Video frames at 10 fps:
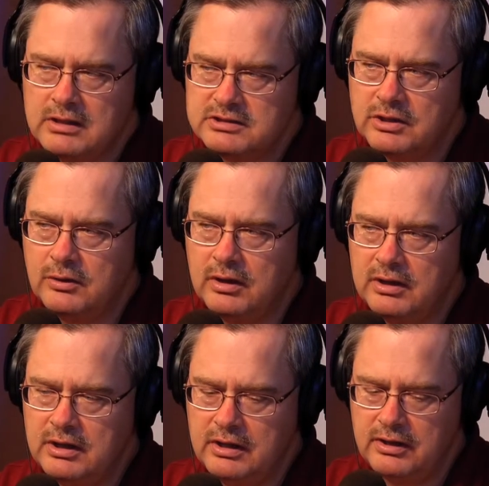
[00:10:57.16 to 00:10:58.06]
So
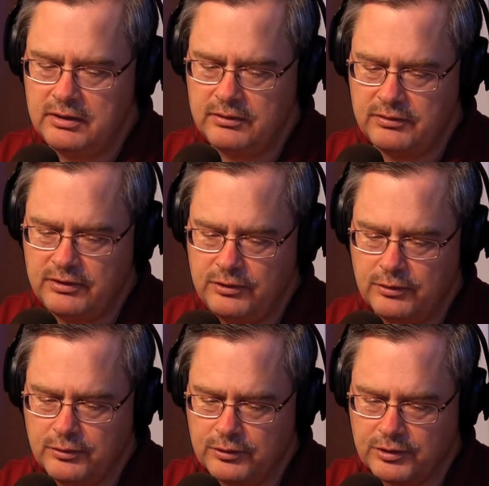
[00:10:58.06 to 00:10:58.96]

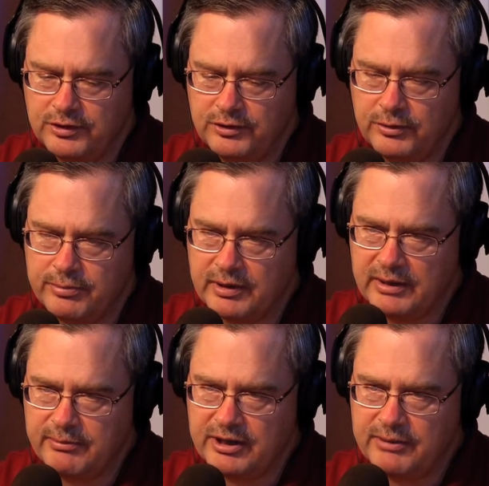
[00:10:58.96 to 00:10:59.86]
you're going to do a
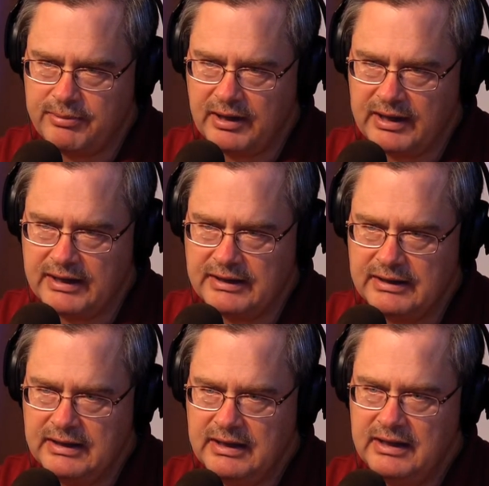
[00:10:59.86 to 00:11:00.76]
preliminary
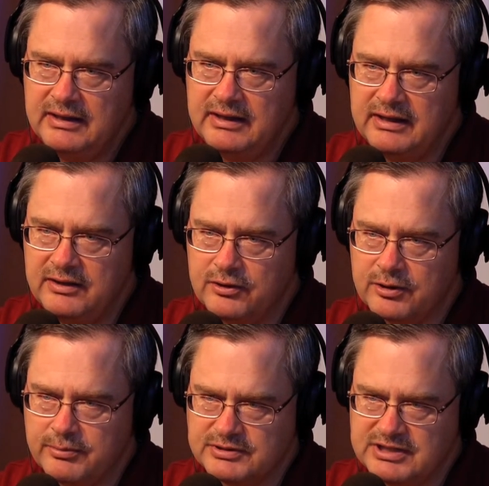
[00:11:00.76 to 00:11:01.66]
plan, then you're
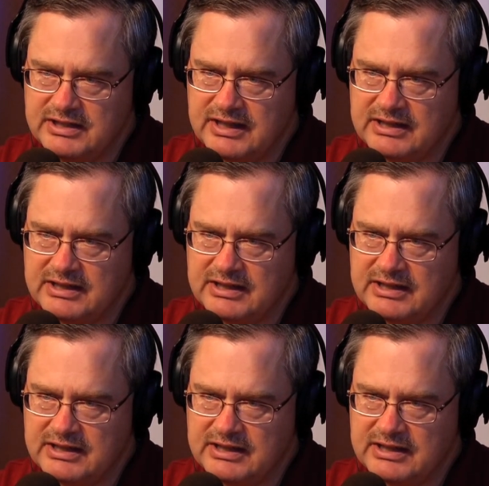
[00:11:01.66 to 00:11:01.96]
going to present